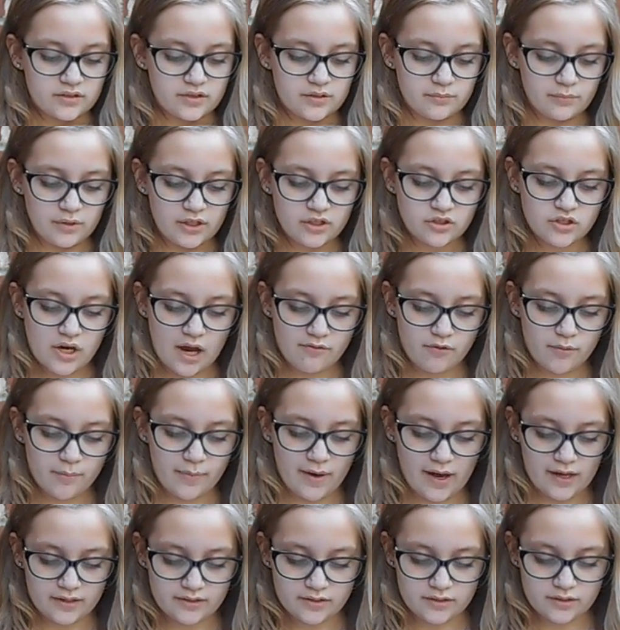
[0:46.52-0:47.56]
The main travel
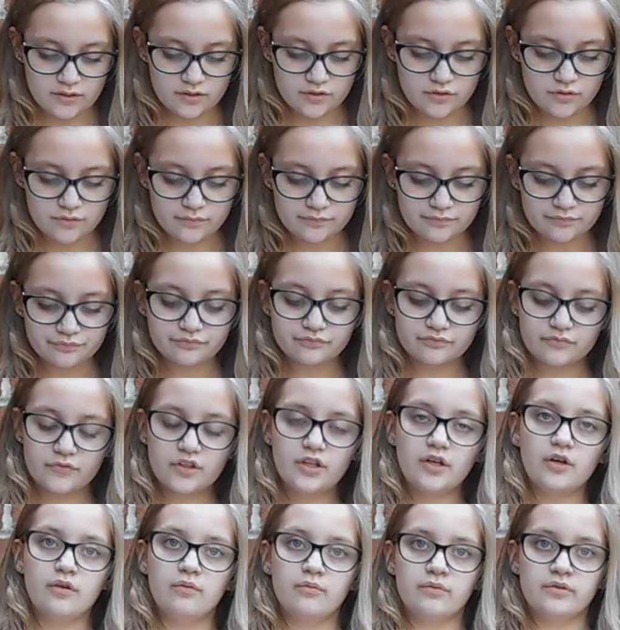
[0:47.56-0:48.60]
passage
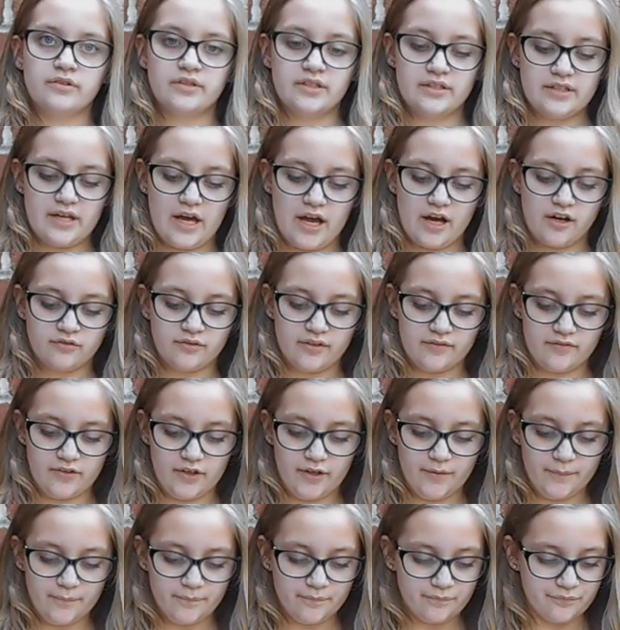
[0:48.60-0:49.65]
was the Nile River.